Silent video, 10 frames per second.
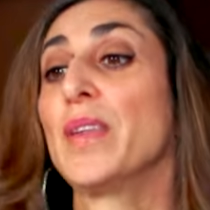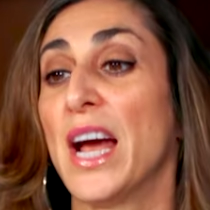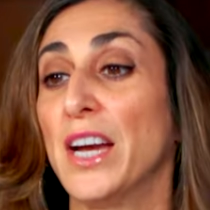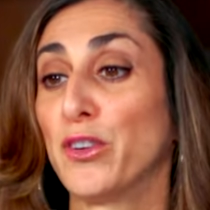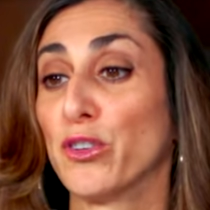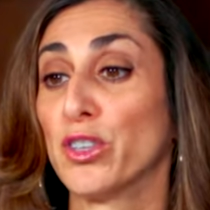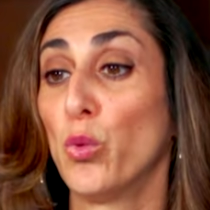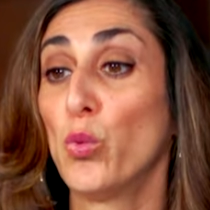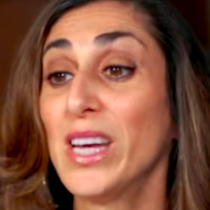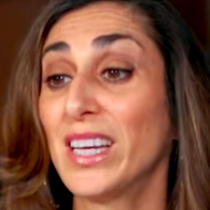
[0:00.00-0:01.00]
And if you're in a
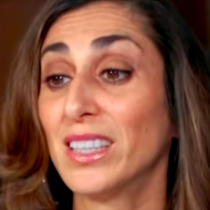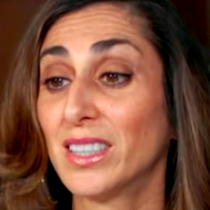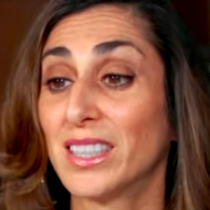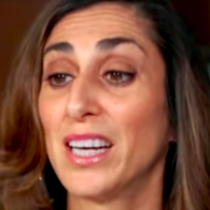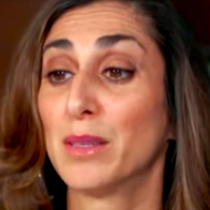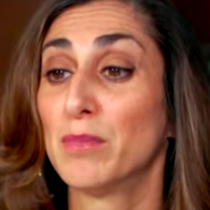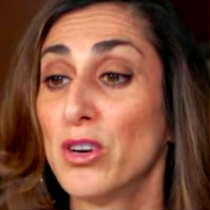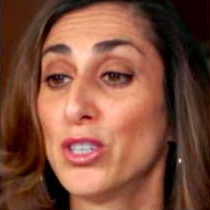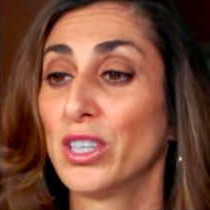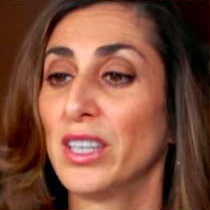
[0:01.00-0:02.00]
weakened state
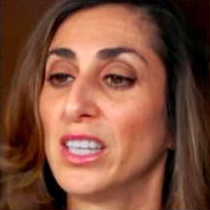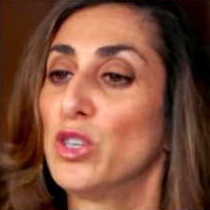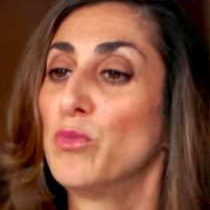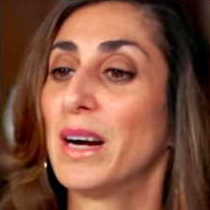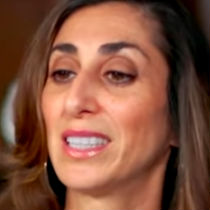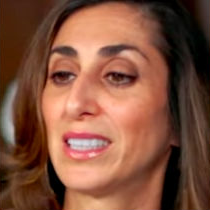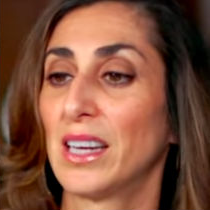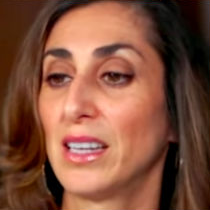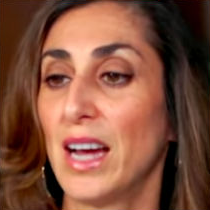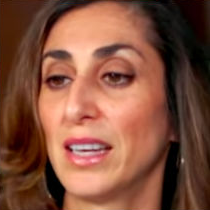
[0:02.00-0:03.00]
emotionally, you might say
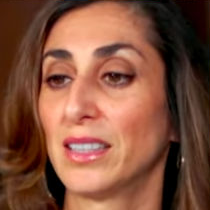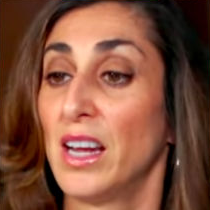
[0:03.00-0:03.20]
yes.